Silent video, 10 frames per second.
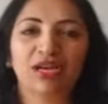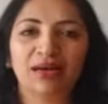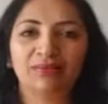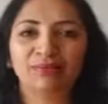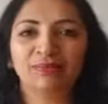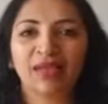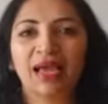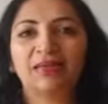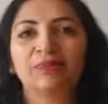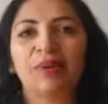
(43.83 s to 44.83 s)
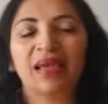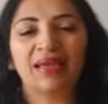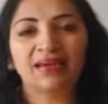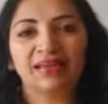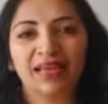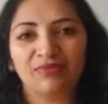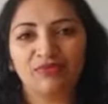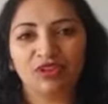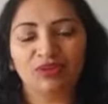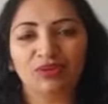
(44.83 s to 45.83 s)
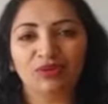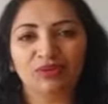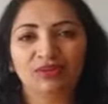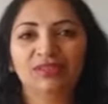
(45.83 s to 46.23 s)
come and play a game with you.